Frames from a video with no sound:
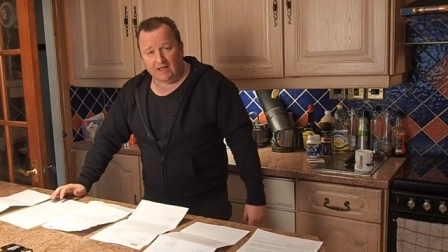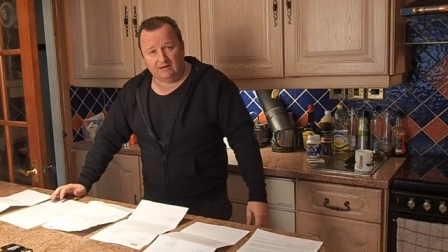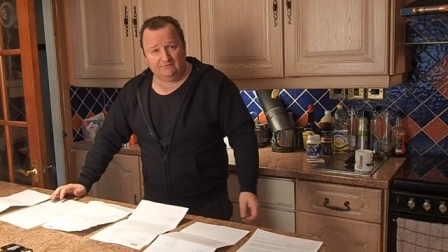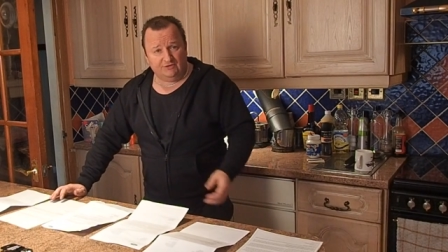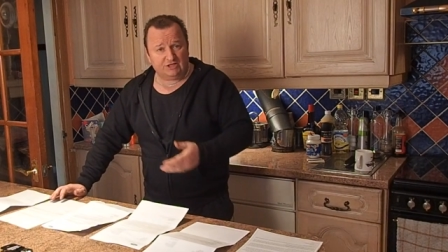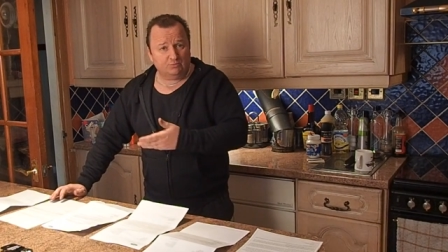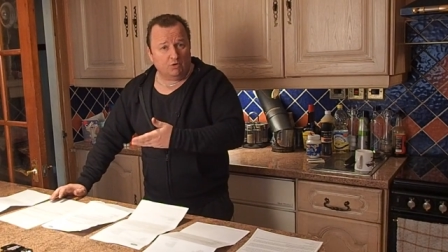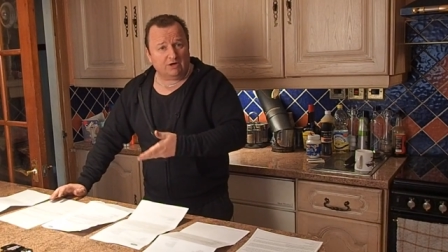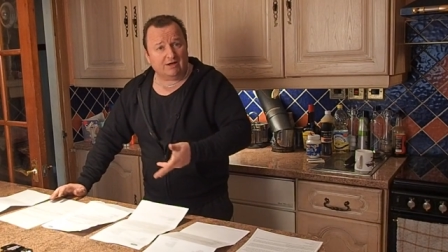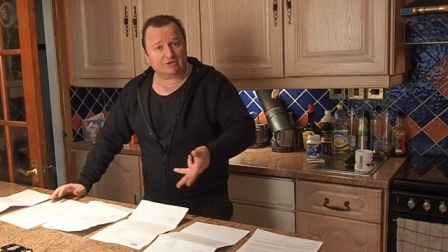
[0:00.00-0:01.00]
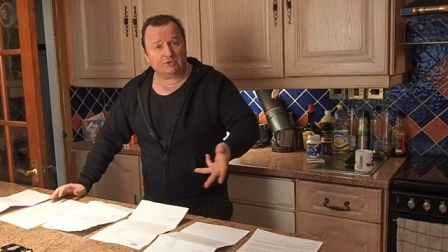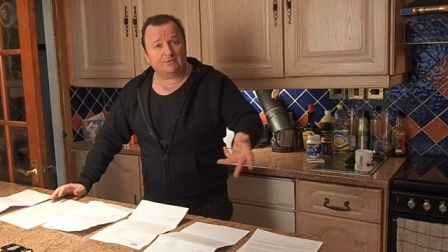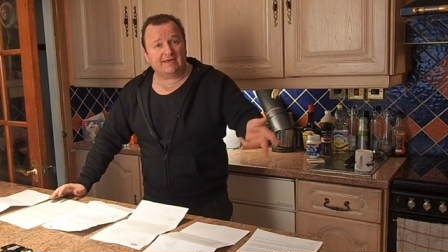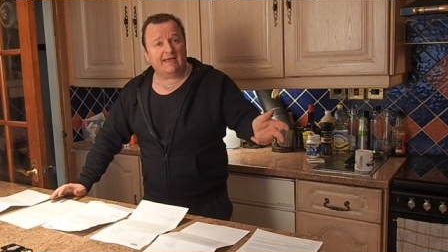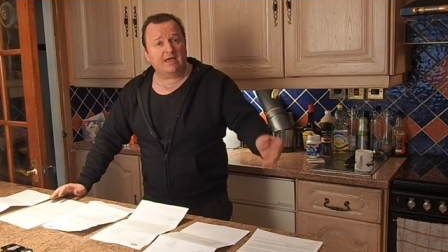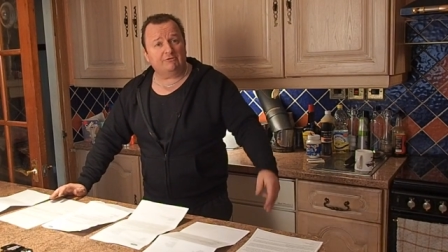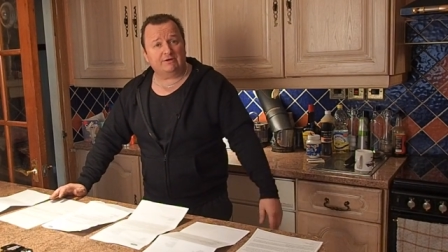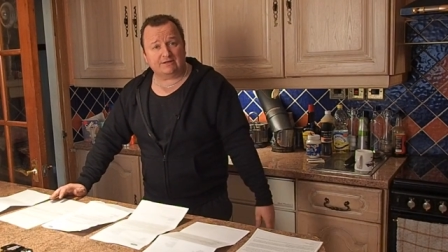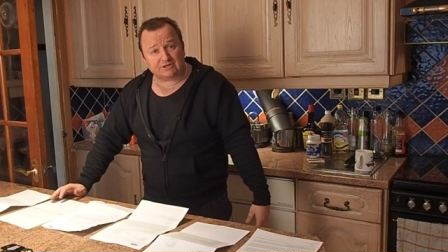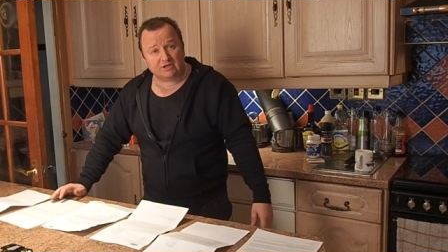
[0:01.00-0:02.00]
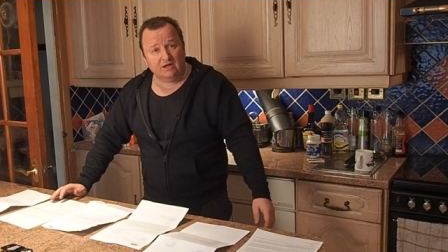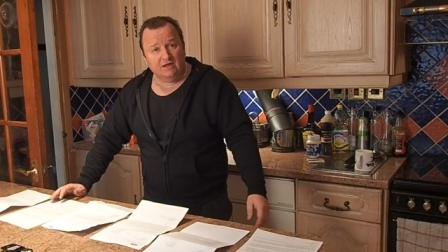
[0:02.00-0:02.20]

And if this is what customer care is,